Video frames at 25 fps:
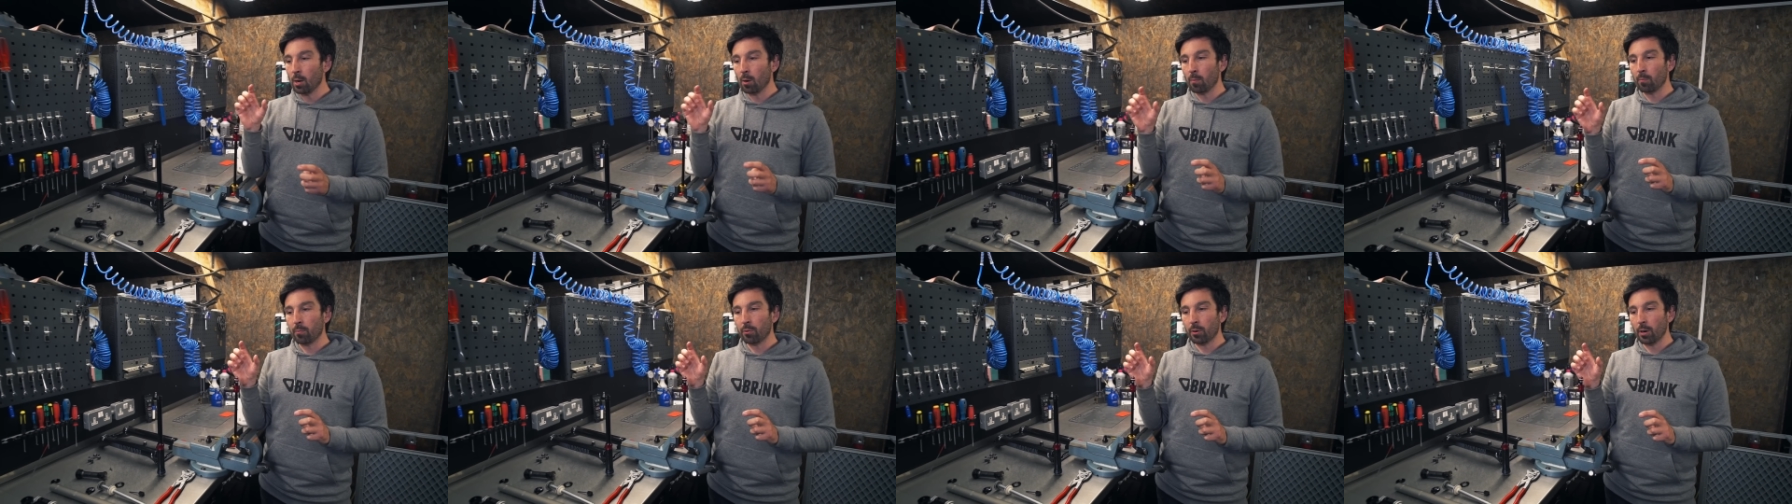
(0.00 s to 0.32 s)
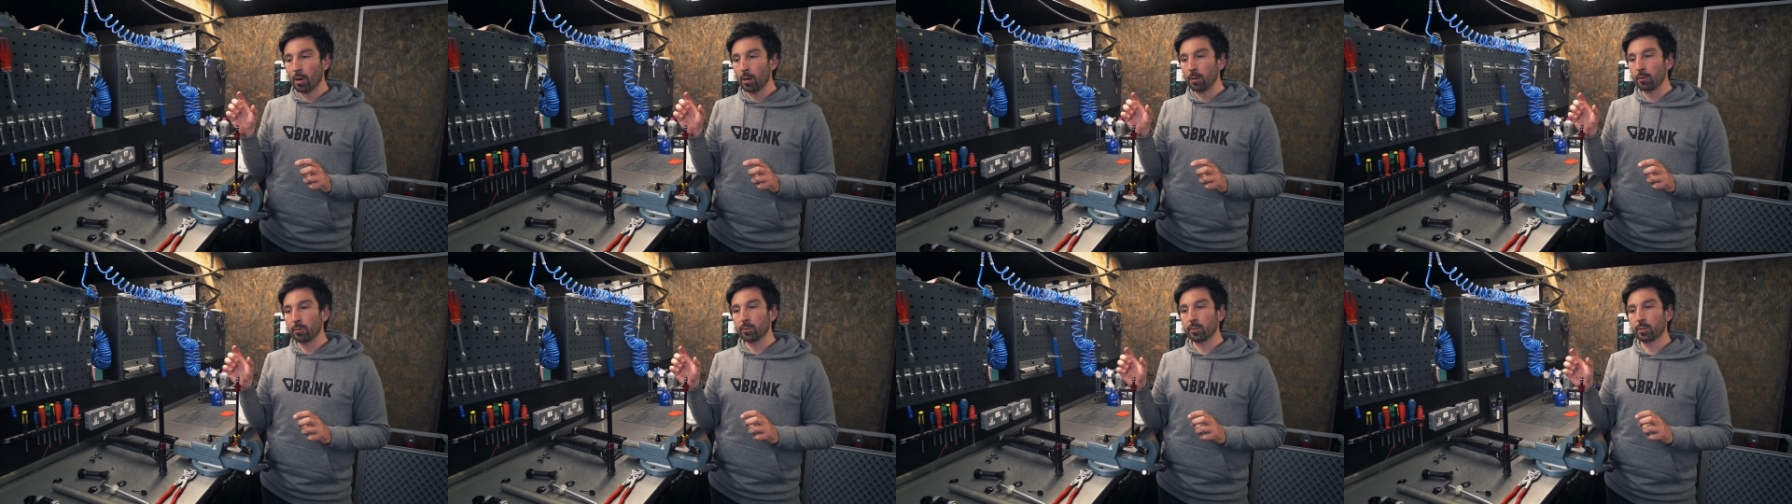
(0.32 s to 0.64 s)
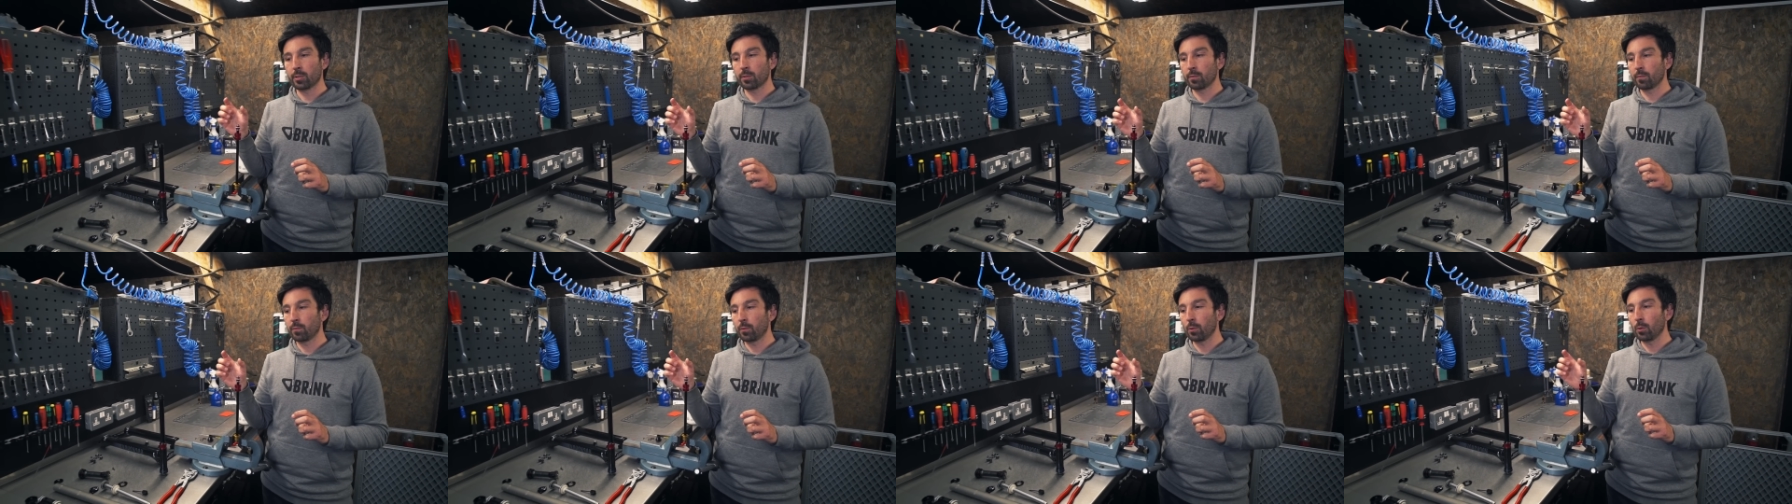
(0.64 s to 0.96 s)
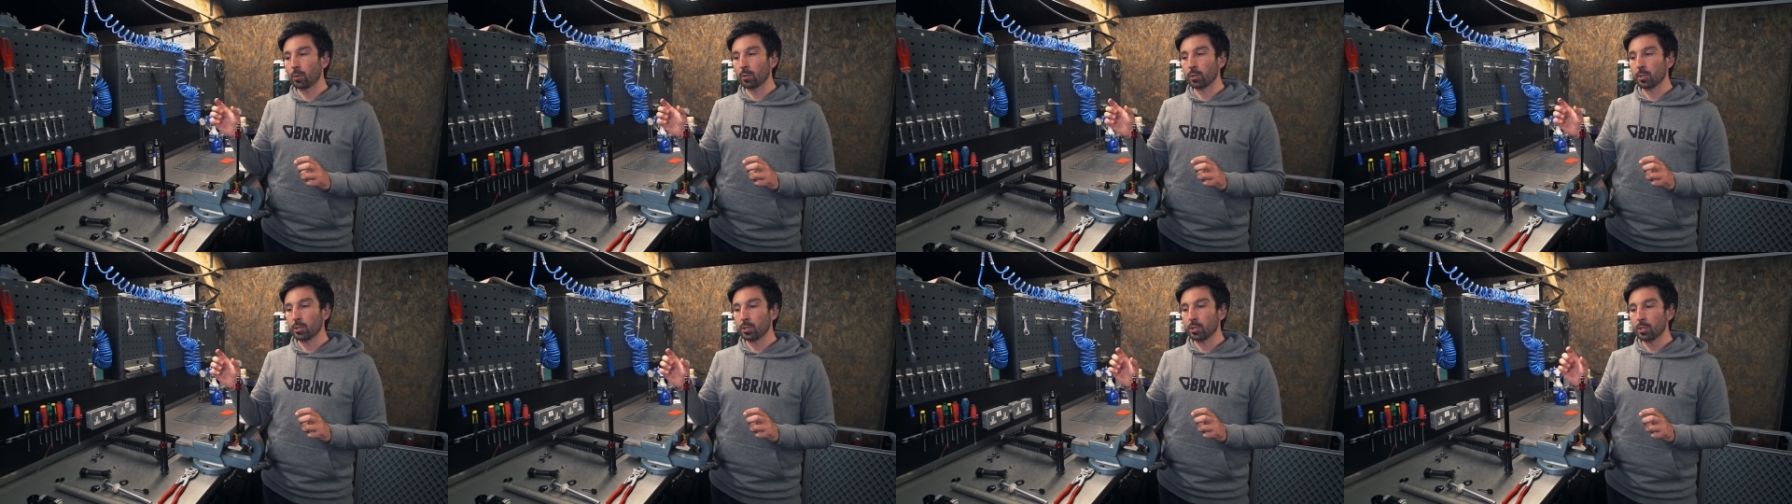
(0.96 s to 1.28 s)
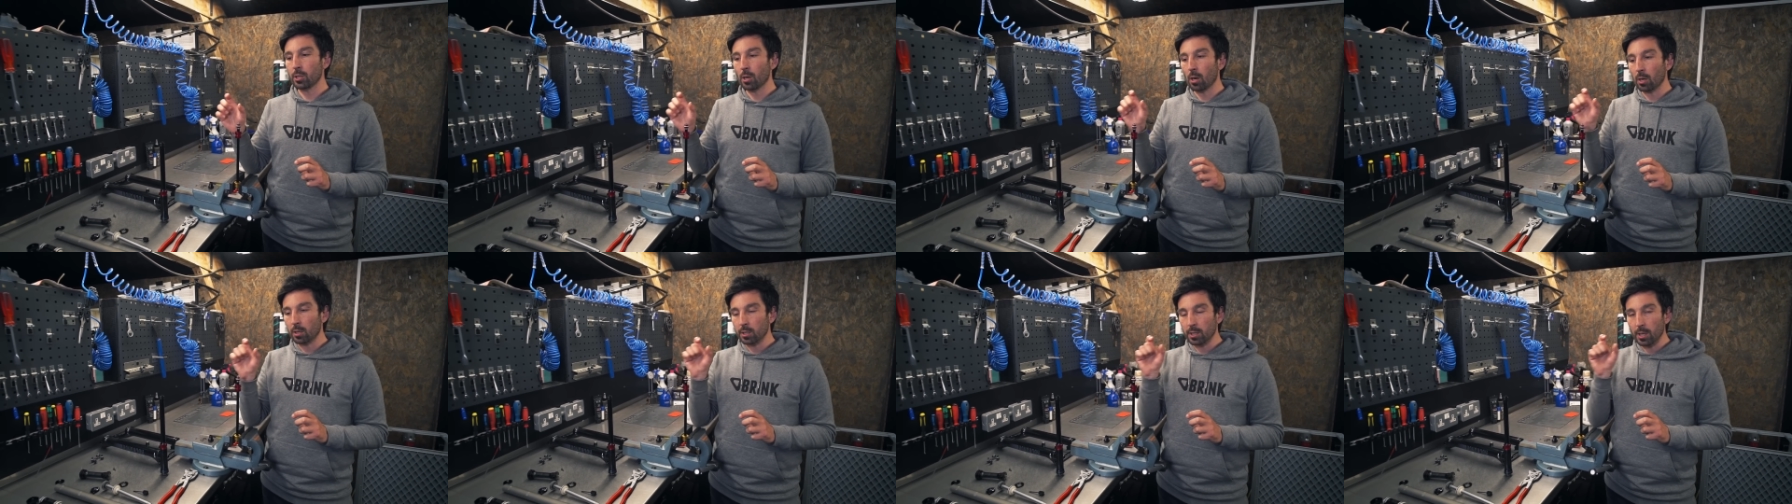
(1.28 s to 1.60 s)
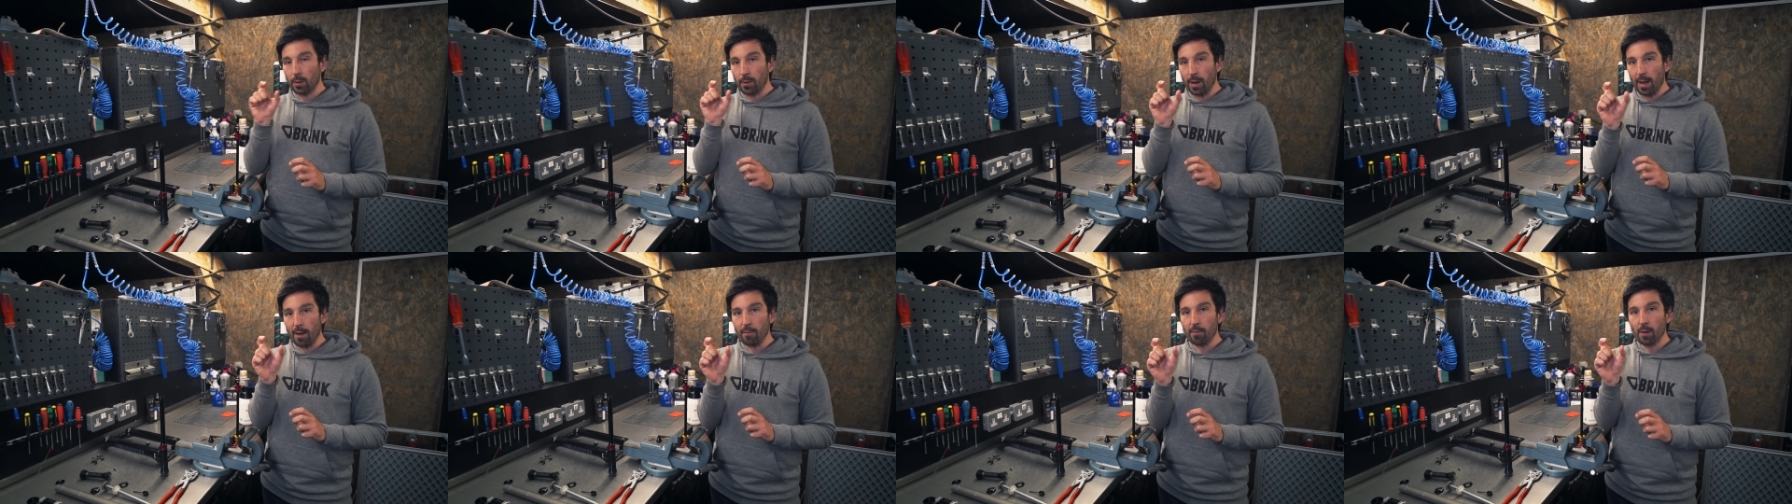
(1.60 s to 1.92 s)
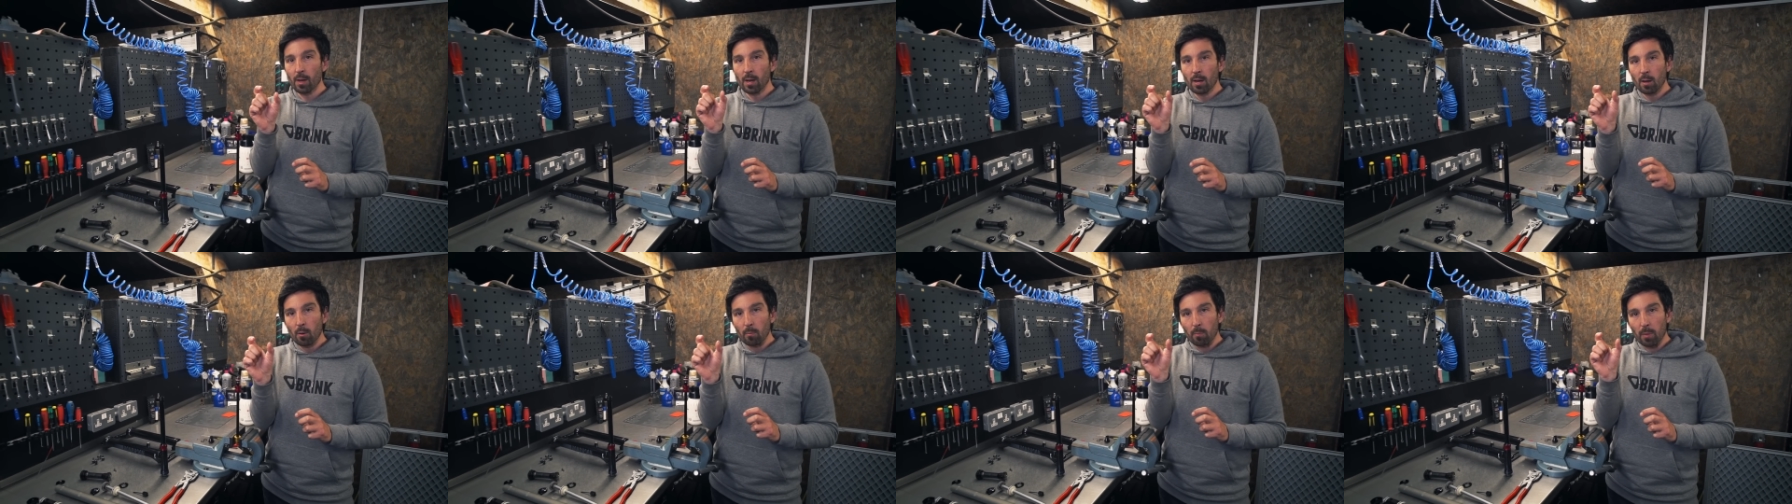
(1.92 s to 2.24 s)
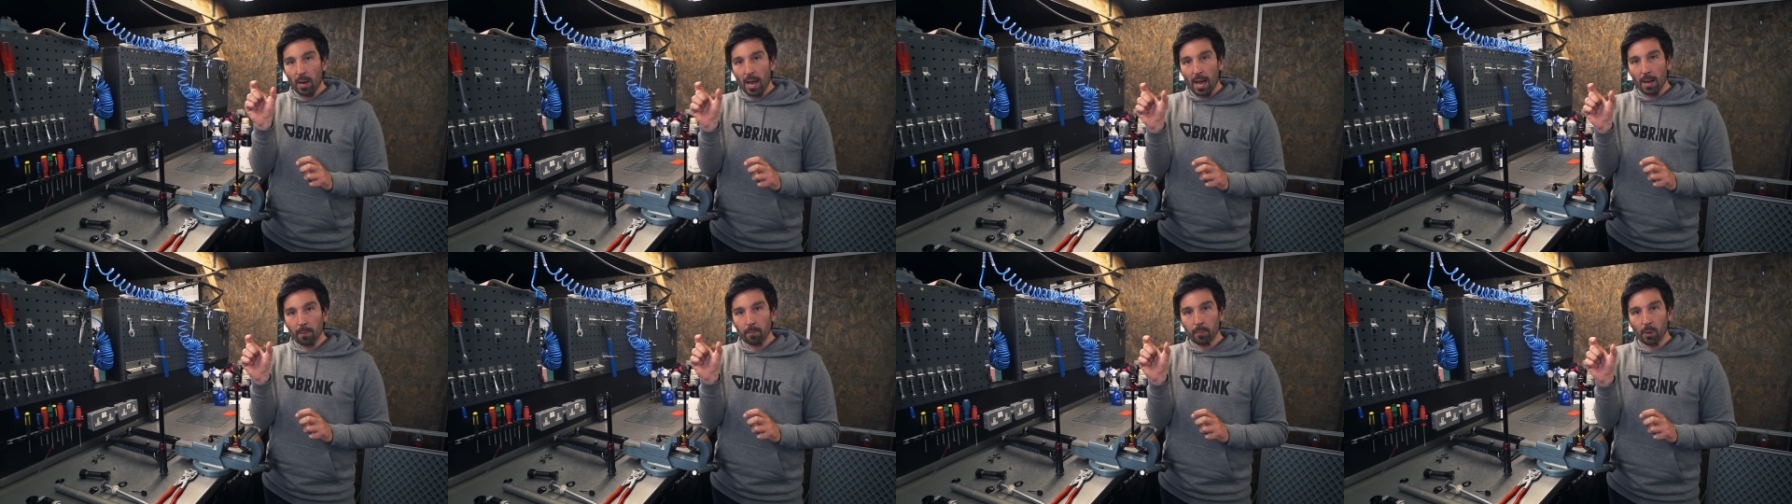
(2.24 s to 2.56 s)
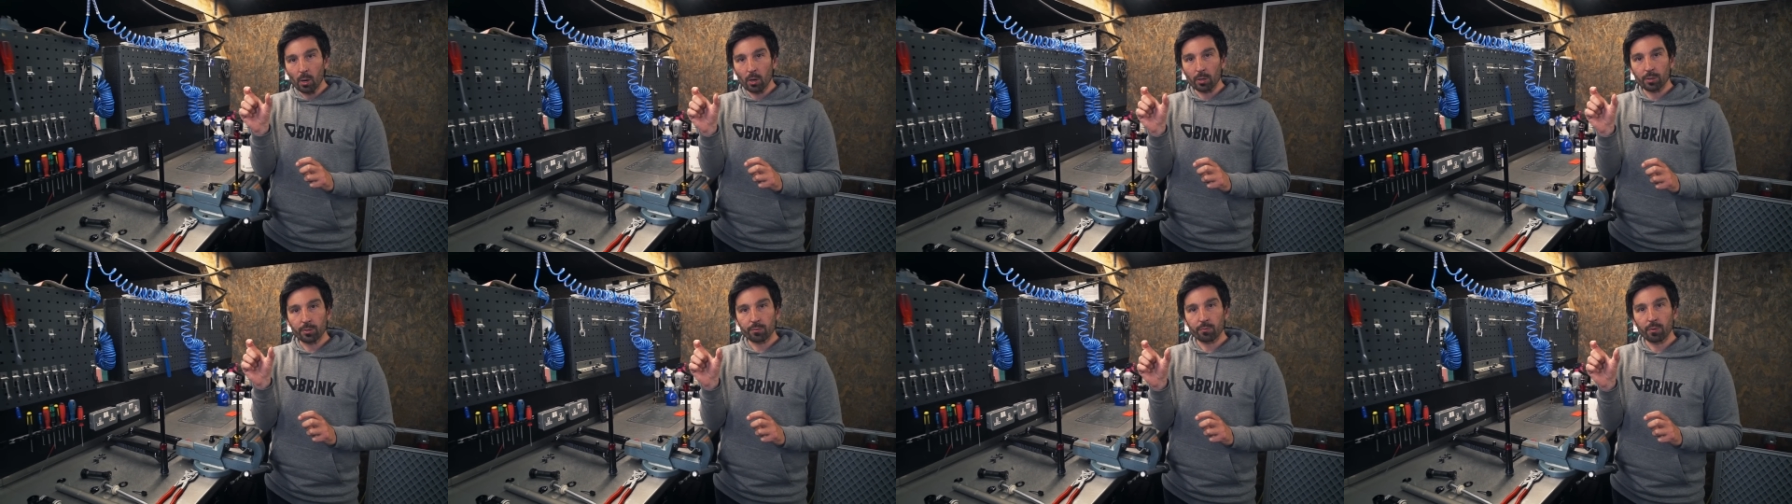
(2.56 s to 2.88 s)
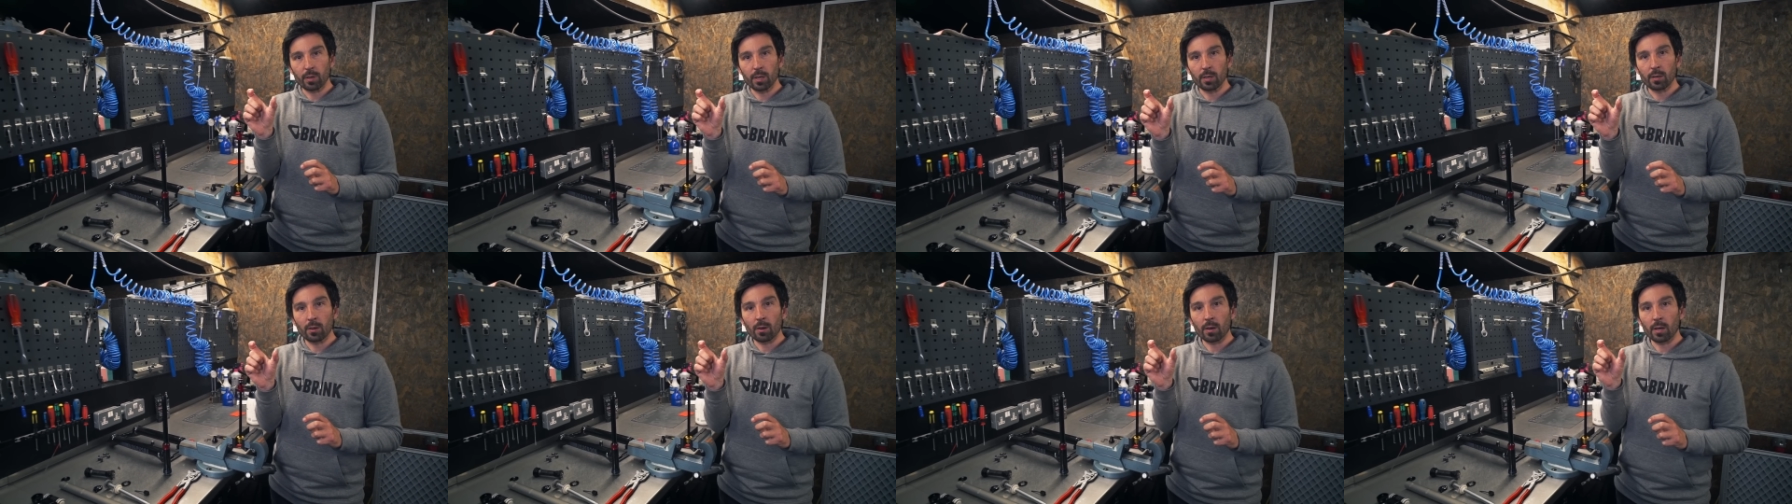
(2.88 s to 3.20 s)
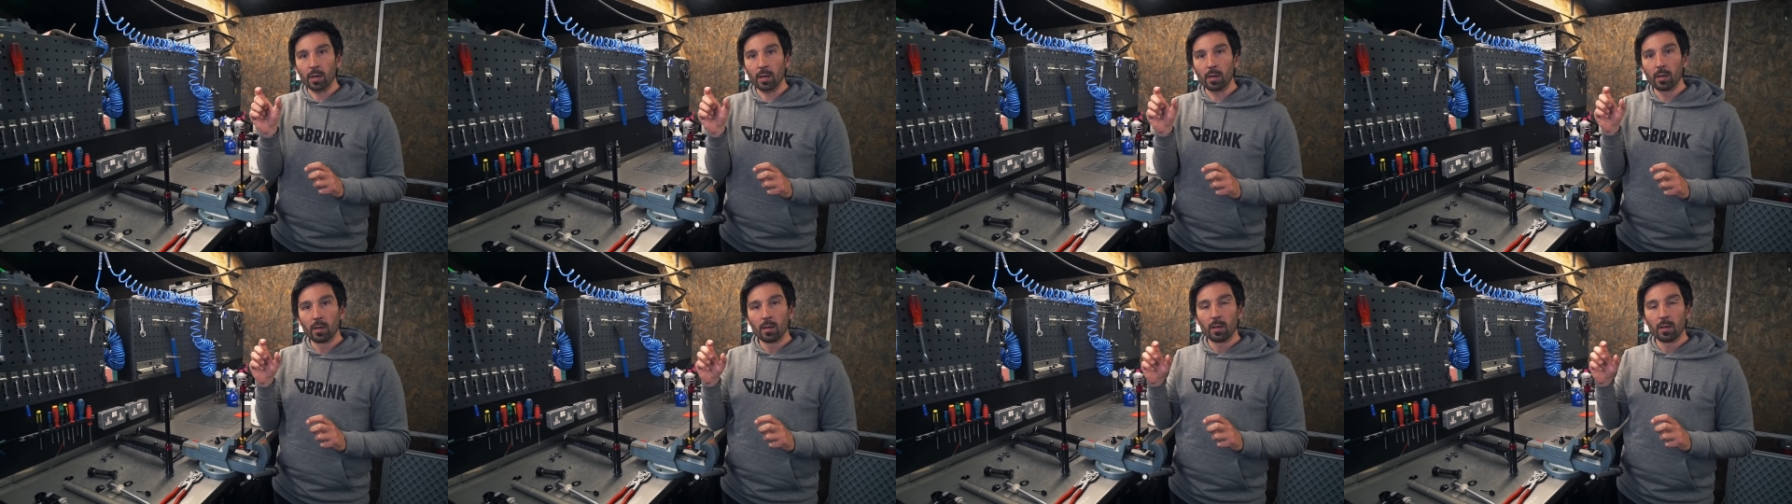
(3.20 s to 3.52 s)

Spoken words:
on pros, forks and shocks, they'll have Black Box written on it.